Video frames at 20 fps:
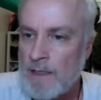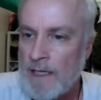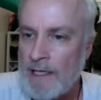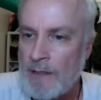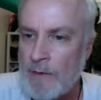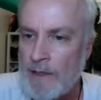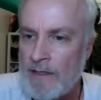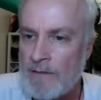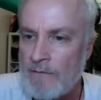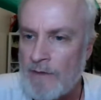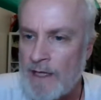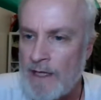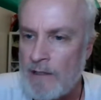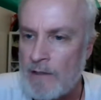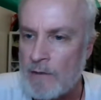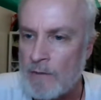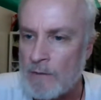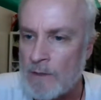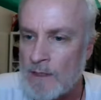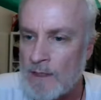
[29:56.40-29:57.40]
How do I
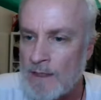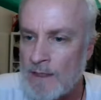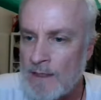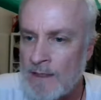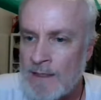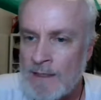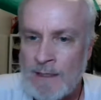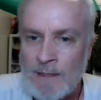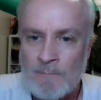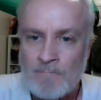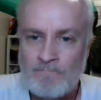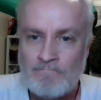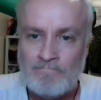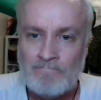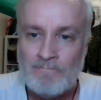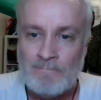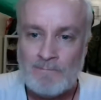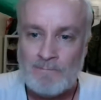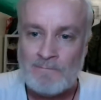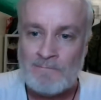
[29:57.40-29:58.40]
invite you?
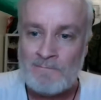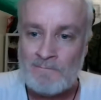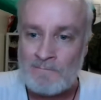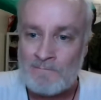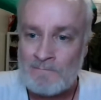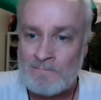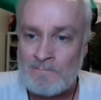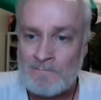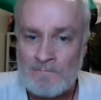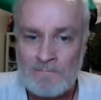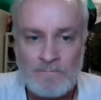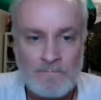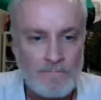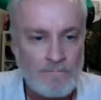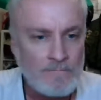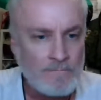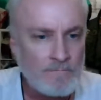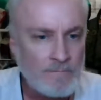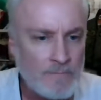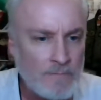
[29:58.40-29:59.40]
Let
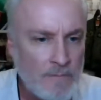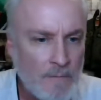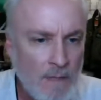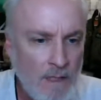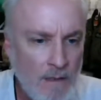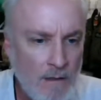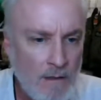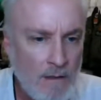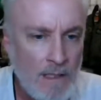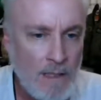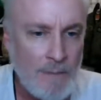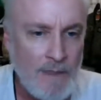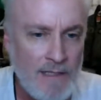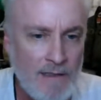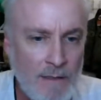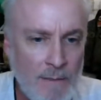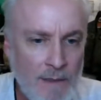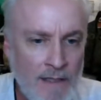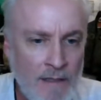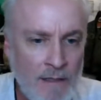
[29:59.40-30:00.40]

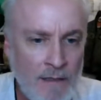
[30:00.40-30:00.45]
me